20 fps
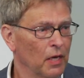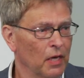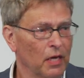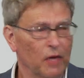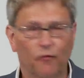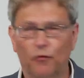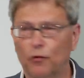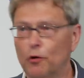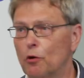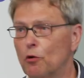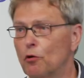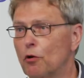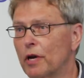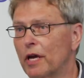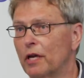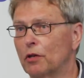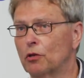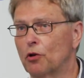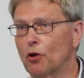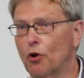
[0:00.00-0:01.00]
If you look
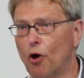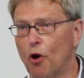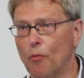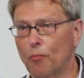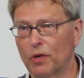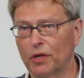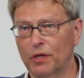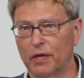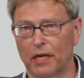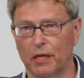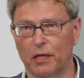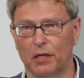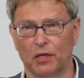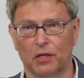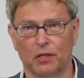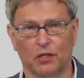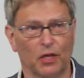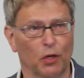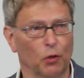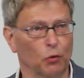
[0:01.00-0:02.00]
at common day
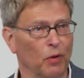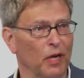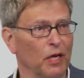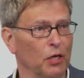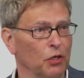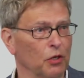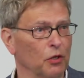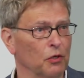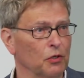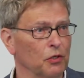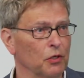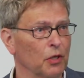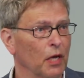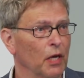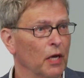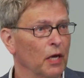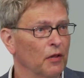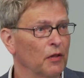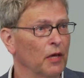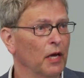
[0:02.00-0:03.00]
situations,
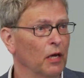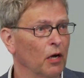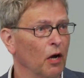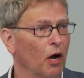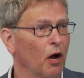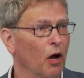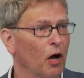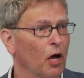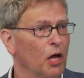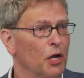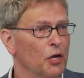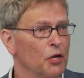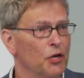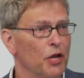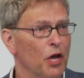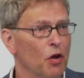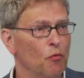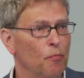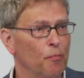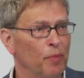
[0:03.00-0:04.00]
they are
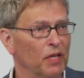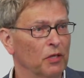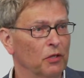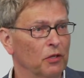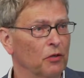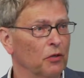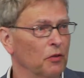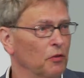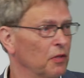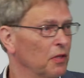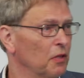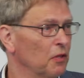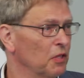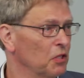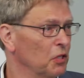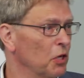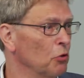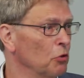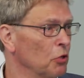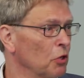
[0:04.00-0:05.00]
no better than the
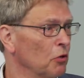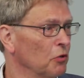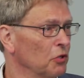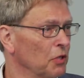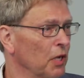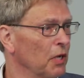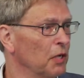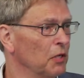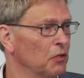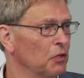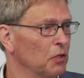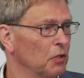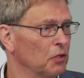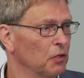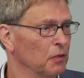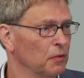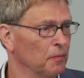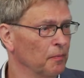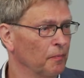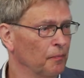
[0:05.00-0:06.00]
social
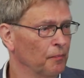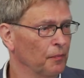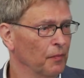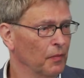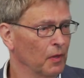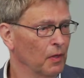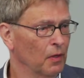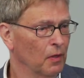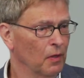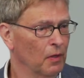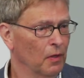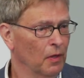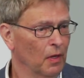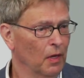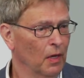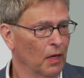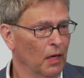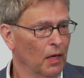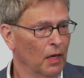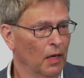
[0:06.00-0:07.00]
sciences.
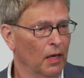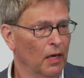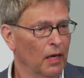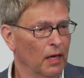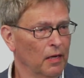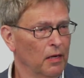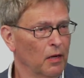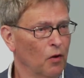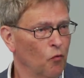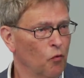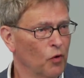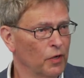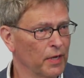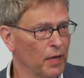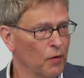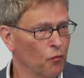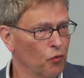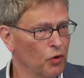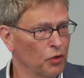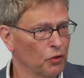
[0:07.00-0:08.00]
And what
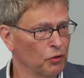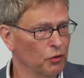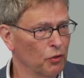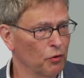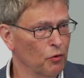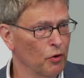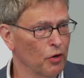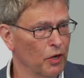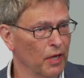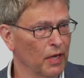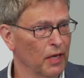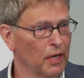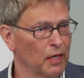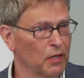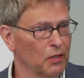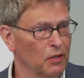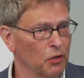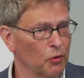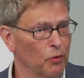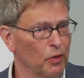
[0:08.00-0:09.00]
I want to look
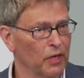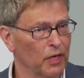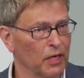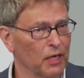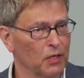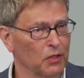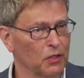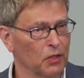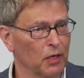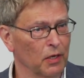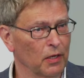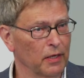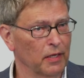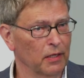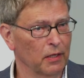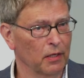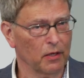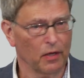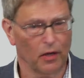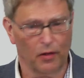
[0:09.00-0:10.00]
into is a
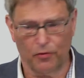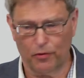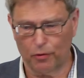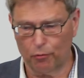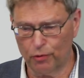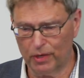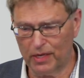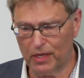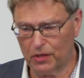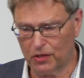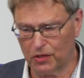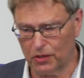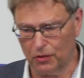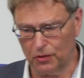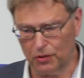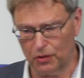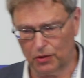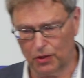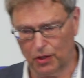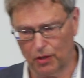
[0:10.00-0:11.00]
little the
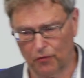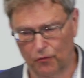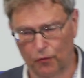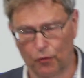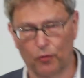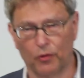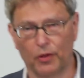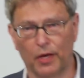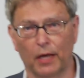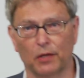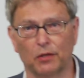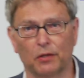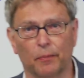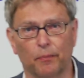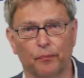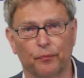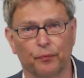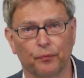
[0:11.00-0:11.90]
reasons for that.